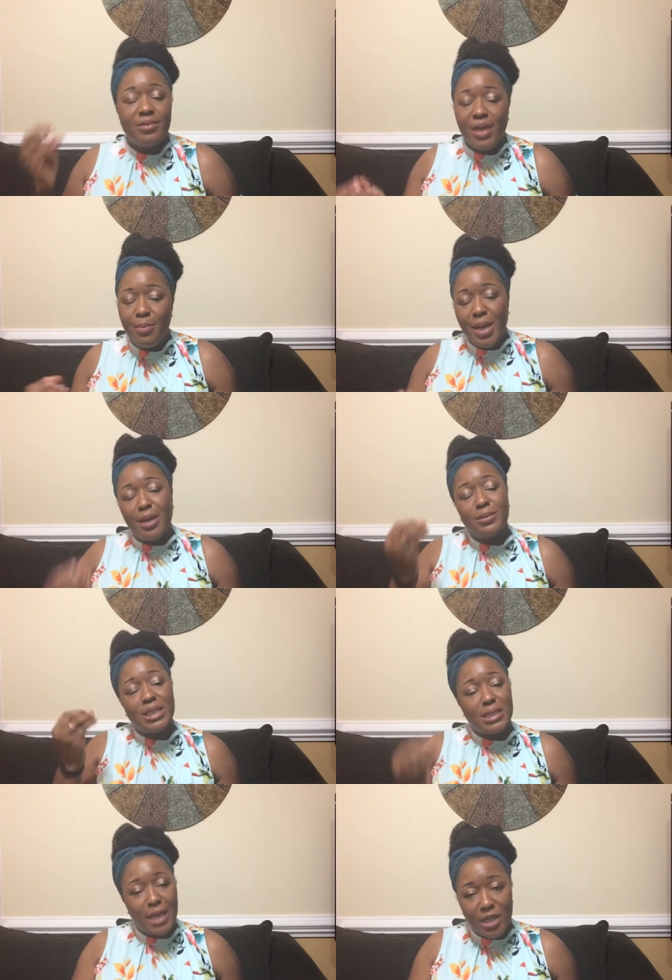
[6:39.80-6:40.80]
That makeup
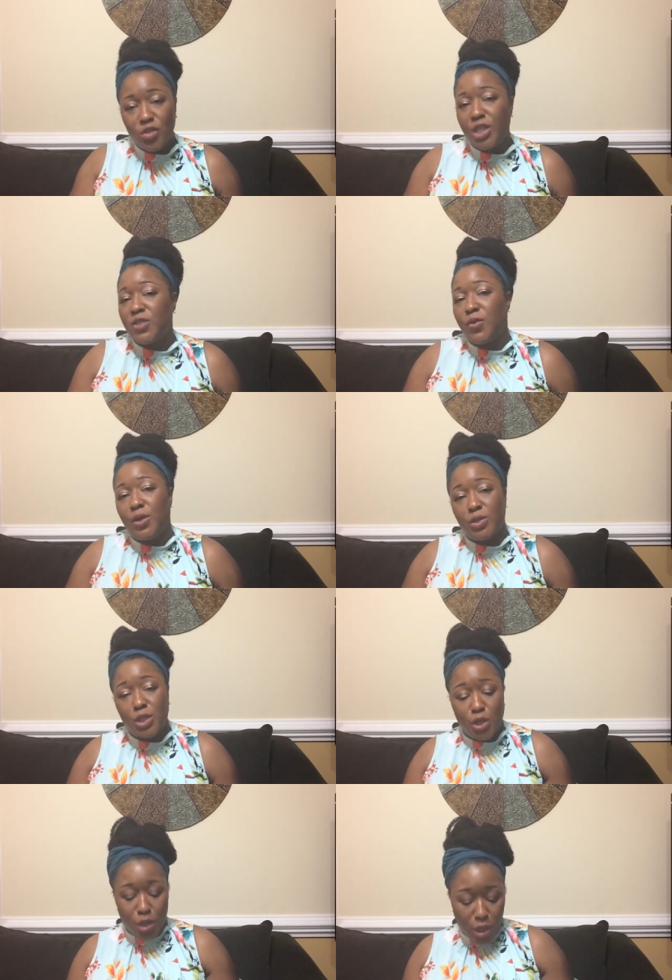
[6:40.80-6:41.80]
does not transfer
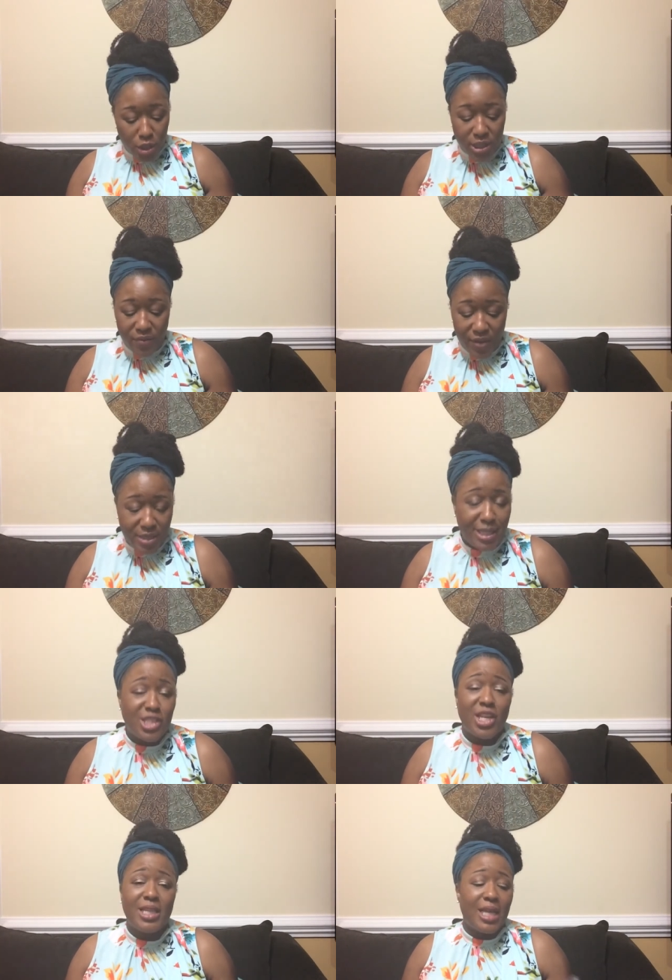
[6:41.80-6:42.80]
onto your clothes, that
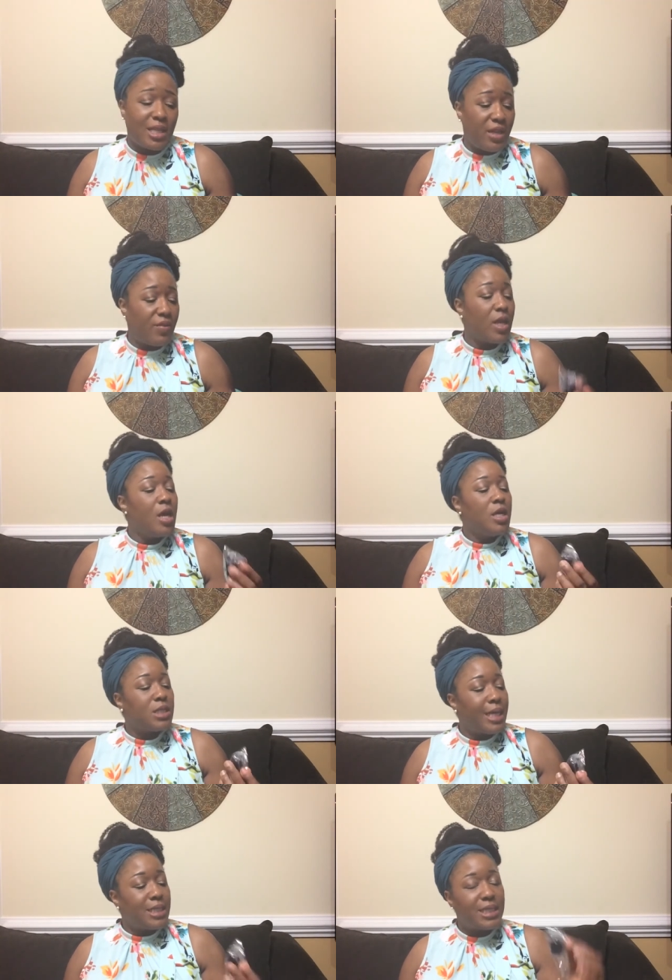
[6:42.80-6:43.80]
foundation, and I love it.
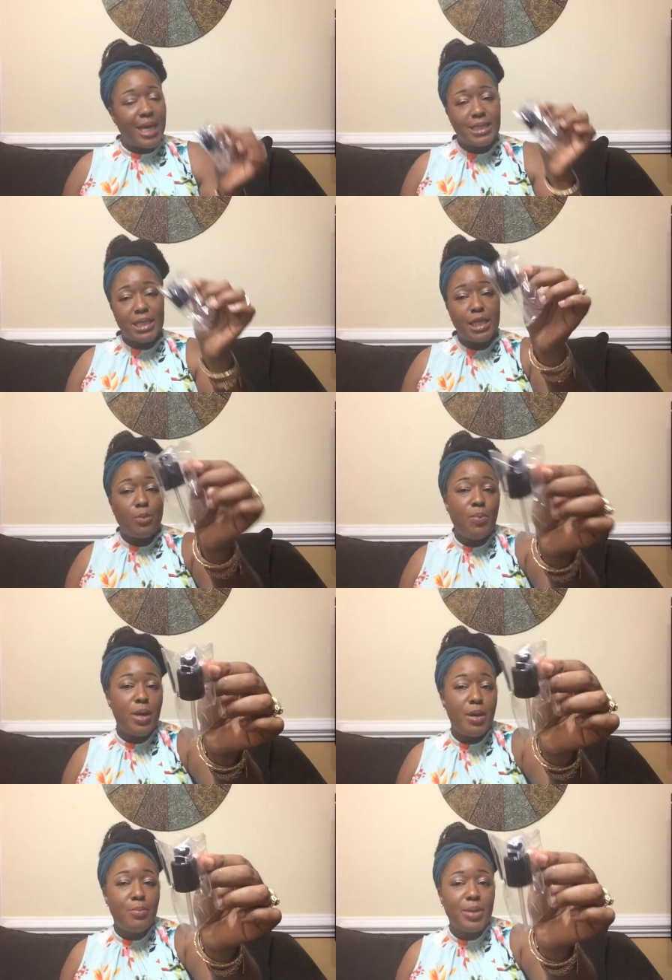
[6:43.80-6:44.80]
So I decided to get a
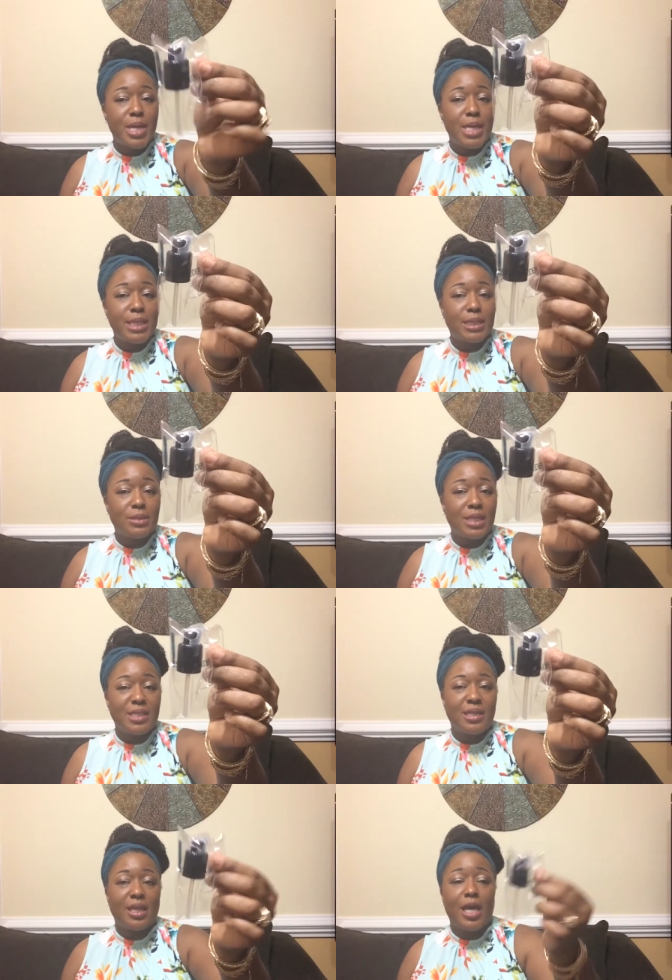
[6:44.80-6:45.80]
pump because
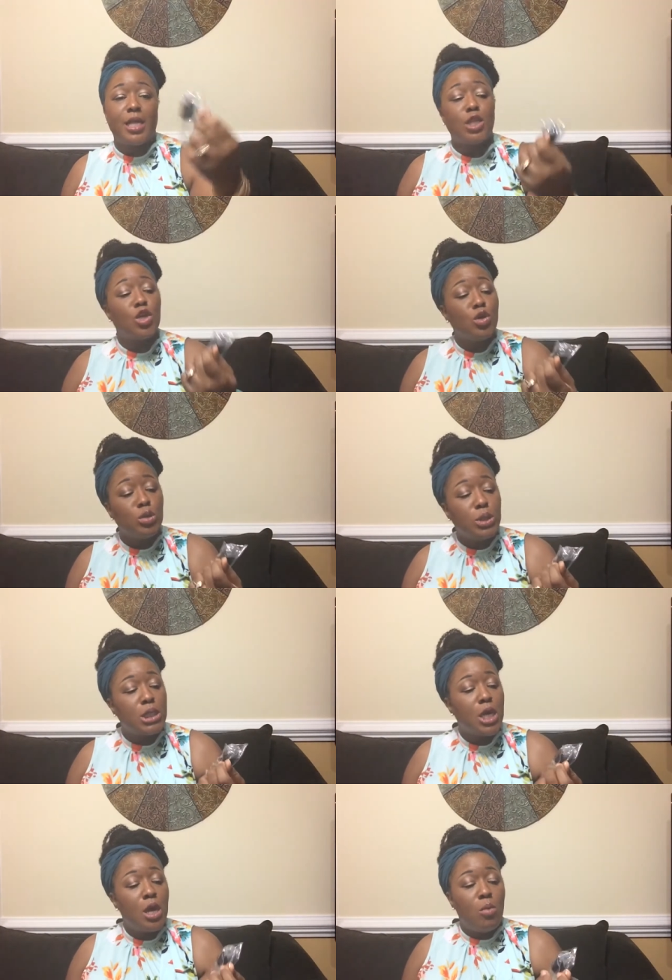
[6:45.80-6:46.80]
sometimes I think I
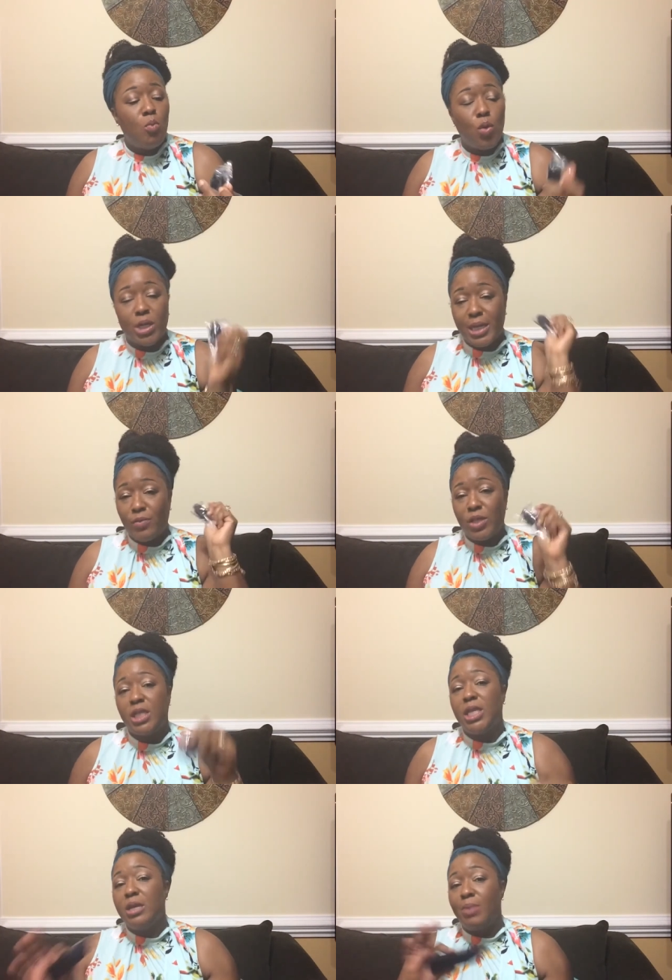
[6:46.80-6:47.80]
use more than I
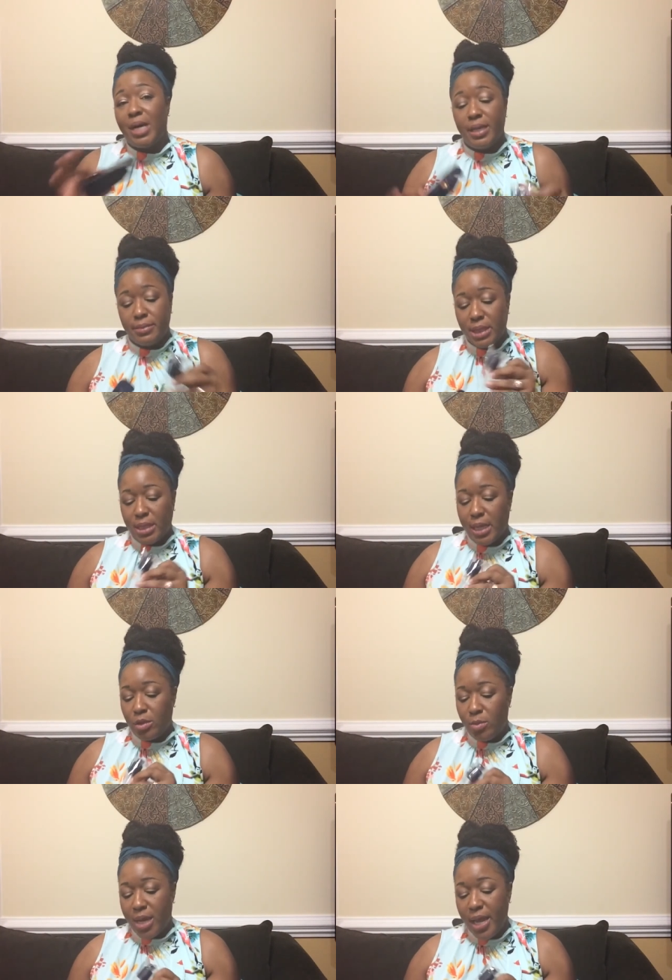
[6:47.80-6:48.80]
really need by emptying out
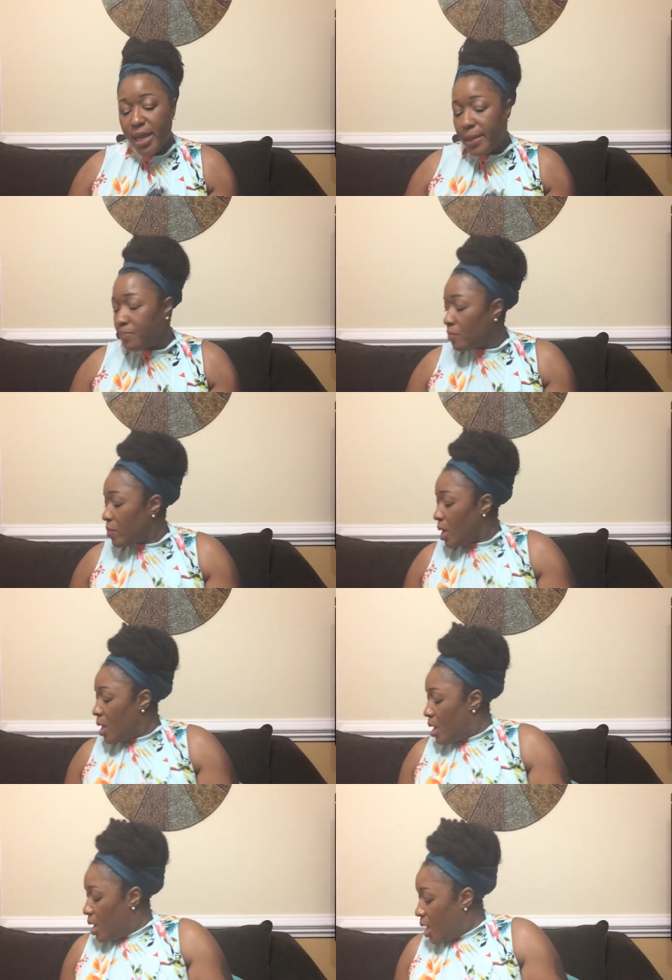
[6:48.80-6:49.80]
on my hand.
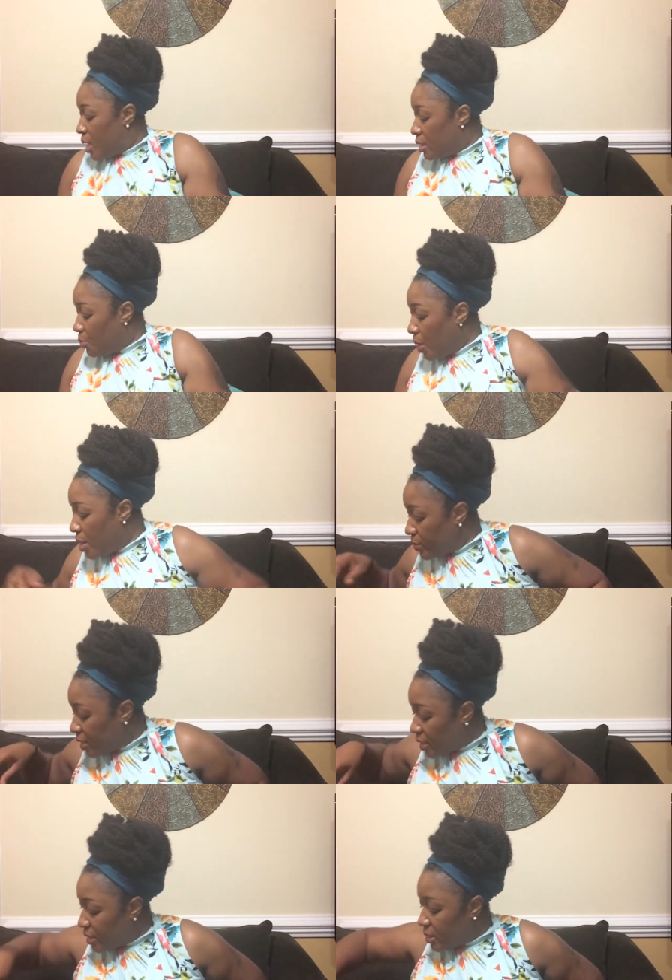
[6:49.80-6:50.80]
The pump
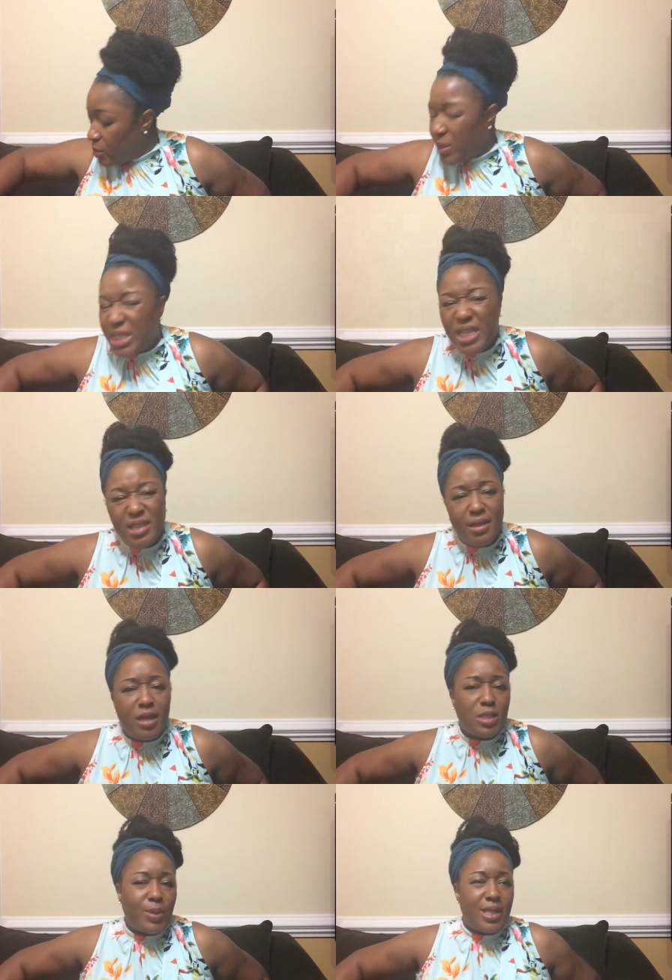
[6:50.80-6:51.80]
was on it was $10,
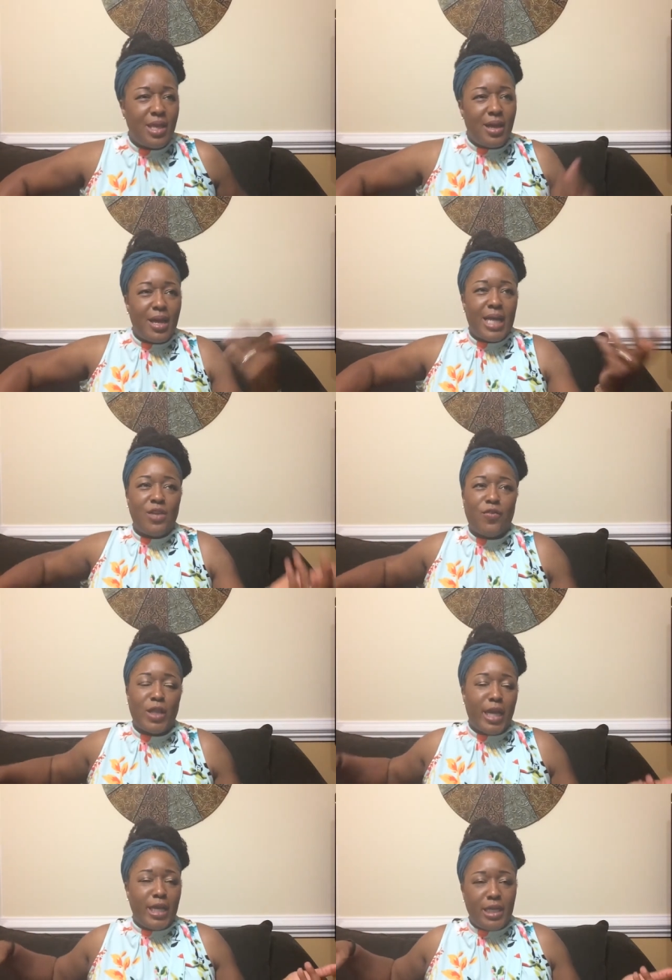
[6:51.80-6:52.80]
but I think I got it for
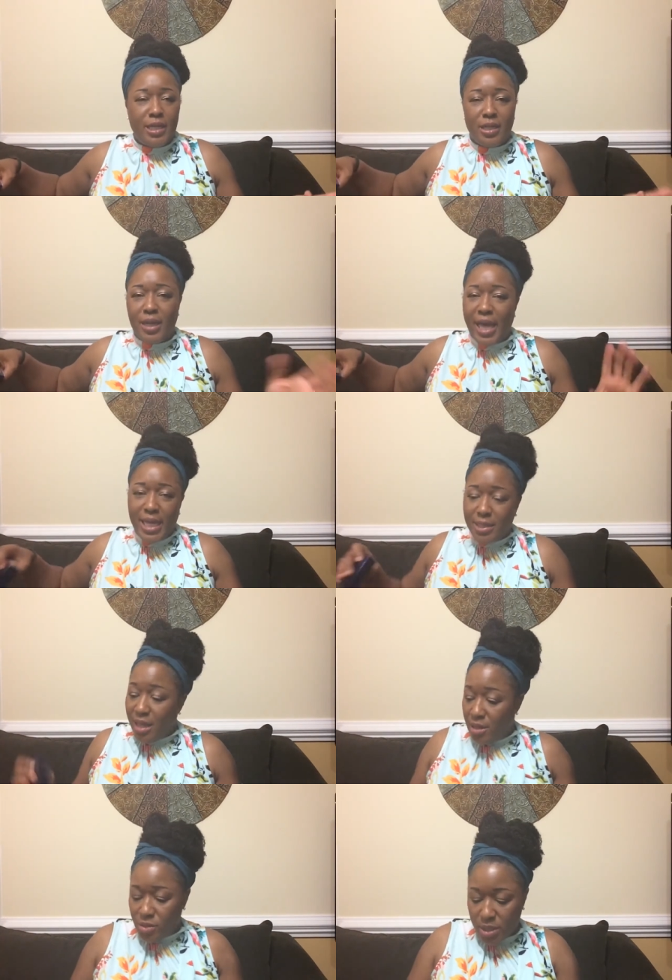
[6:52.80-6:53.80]
like $8
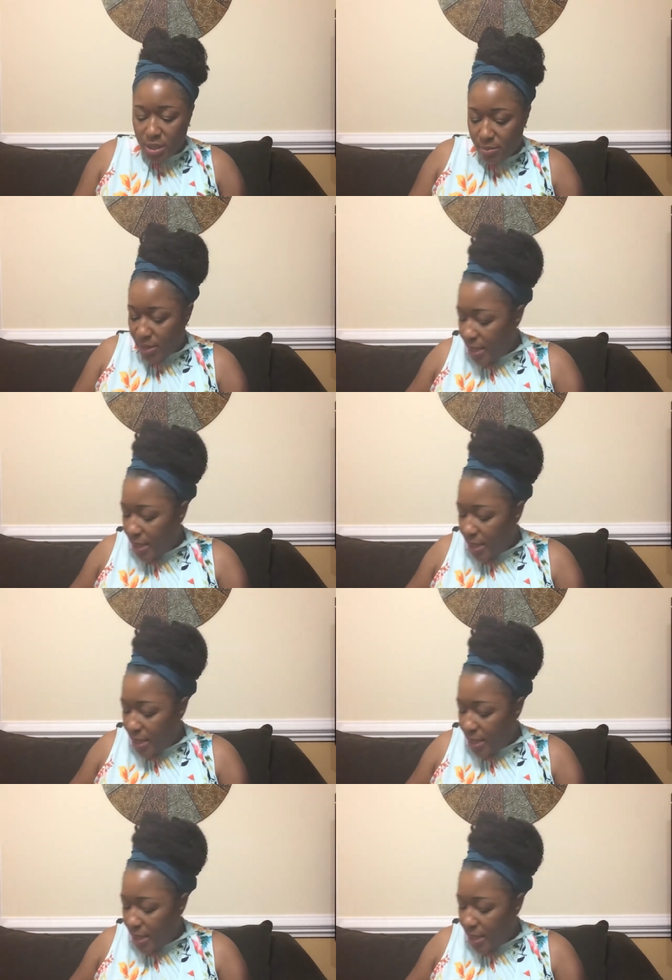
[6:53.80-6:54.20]
or something